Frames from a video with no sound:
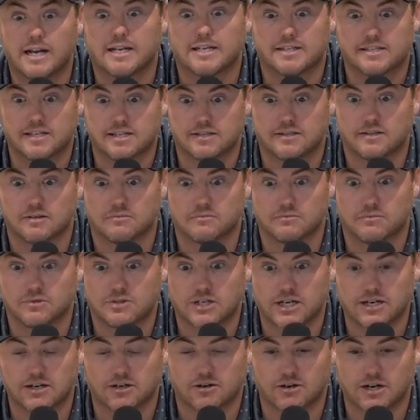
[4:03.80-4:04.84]
systems
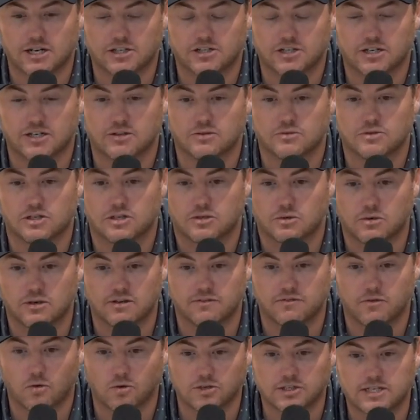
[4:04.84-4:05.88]
integration. It was a
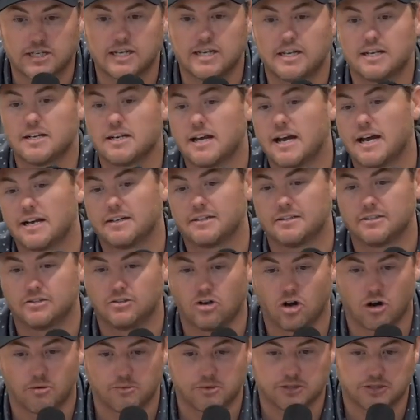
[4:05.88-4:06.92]
2014, had
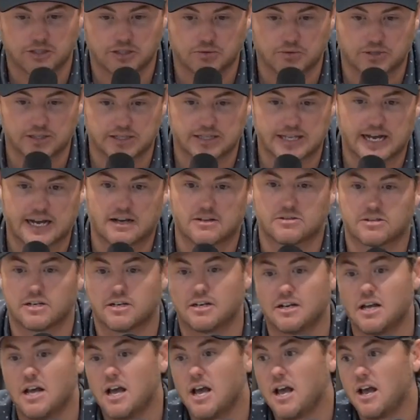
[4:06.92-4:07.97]
Garmin G1000,
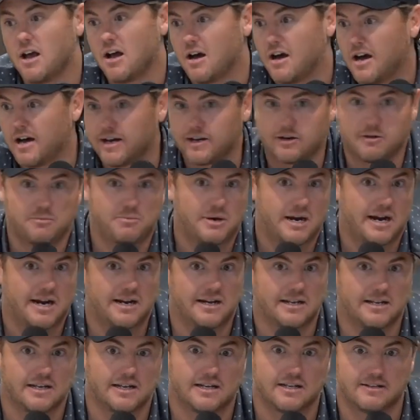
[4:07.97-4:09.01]

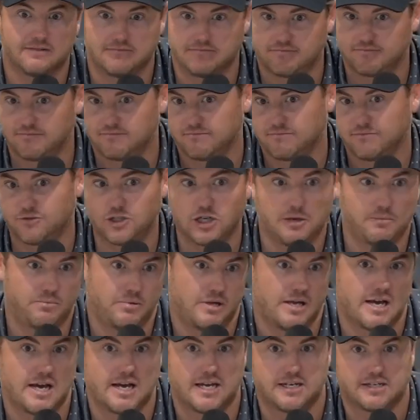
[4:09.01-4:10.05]
Autopilot,
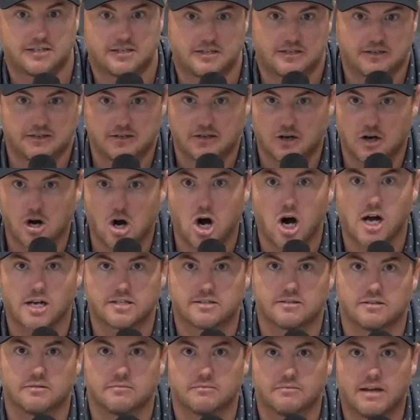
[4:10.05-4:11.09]
GPS,
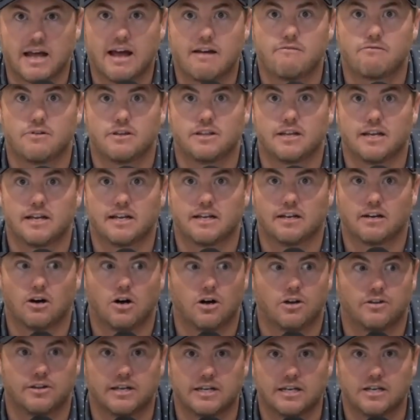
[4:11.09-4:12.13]
awesome. Everything,
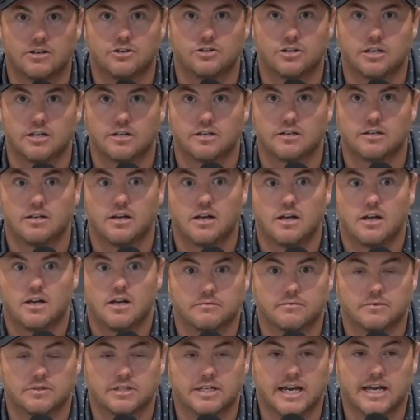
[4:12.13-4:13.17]
all the engine
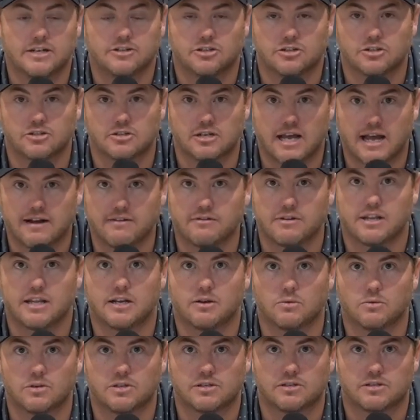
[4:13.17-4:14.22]
gauges,
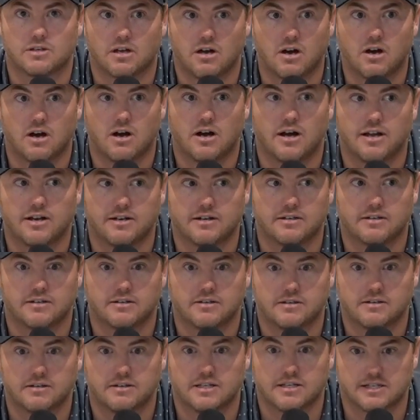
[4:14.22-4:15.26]
everything was on
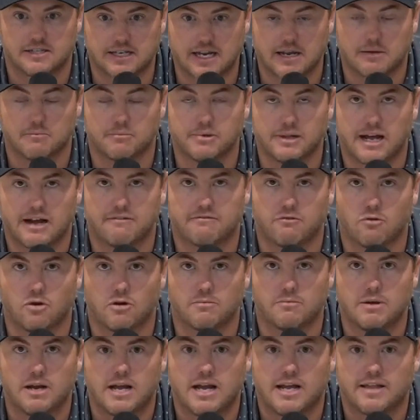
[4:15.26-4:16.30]
the same
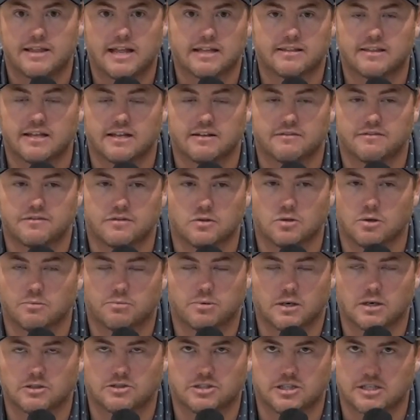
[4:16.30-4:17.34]
platform. That thing flew
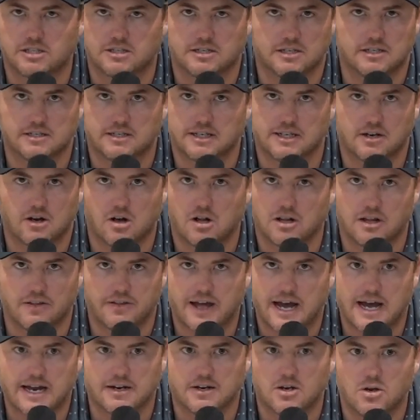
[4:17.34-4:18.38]
approaches and did all of
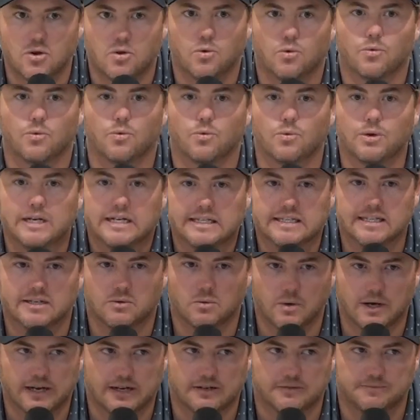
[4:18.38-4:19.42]
that really
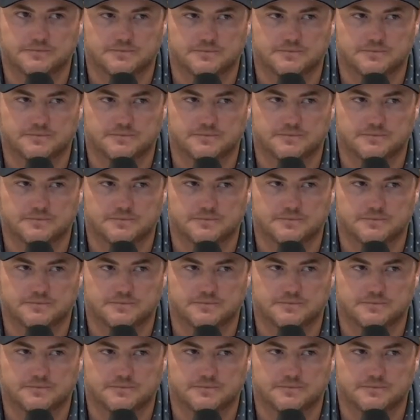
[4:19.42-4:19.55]
well.